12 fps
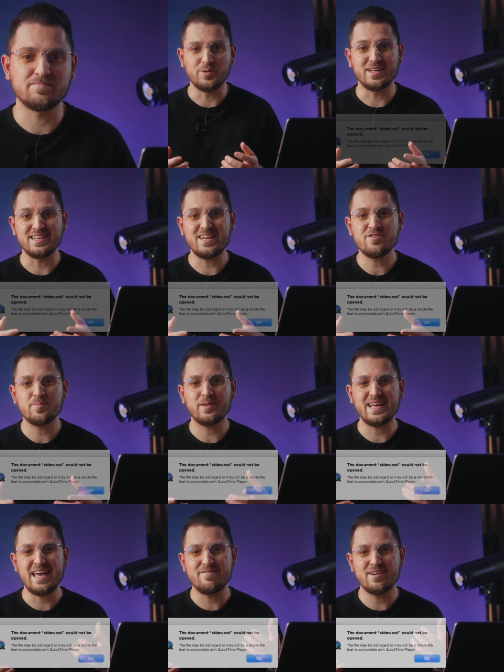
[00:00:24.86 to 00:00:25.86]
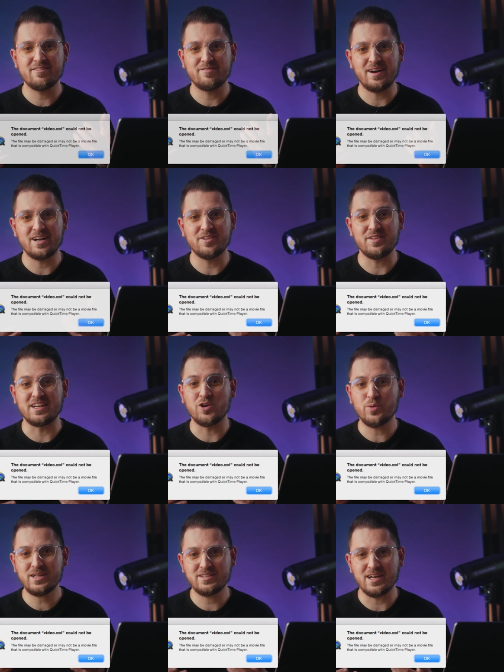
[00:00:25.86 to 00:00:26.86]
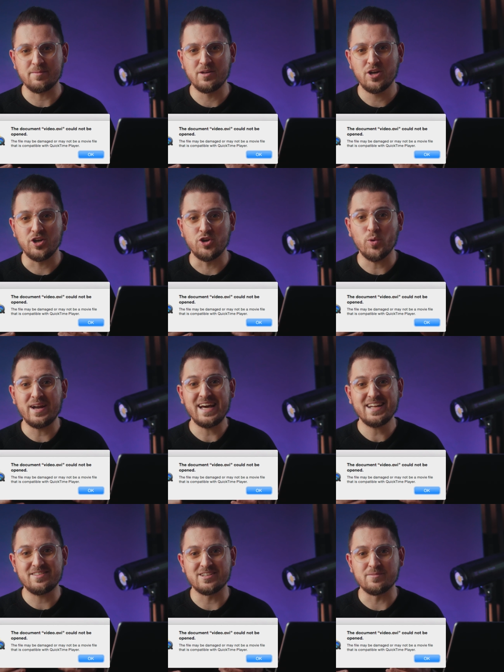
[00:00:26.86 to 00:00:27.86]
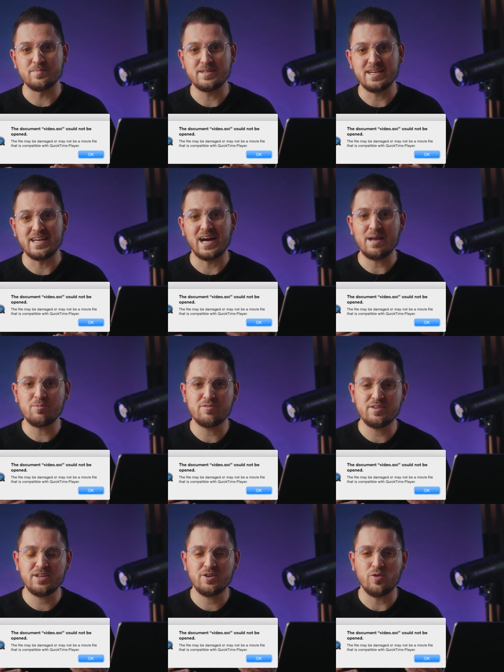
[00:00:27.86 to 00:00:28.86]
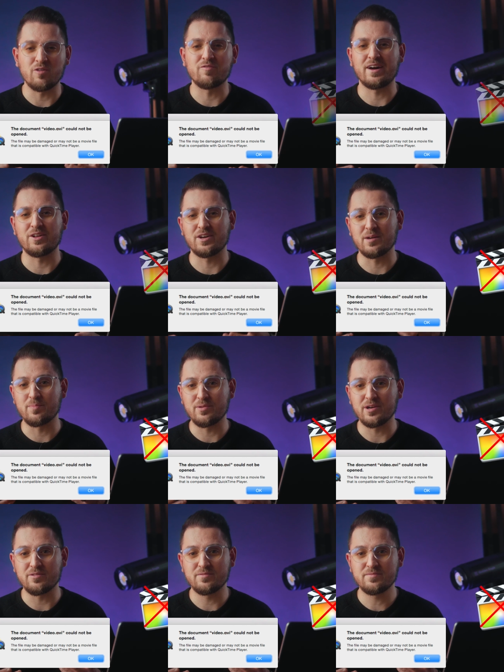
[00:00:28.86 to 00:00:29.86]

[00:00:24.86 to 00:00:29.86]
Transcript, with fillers: You can neither play A V I files in QuickTime nor edit them in iMovie or Final Cut Pro.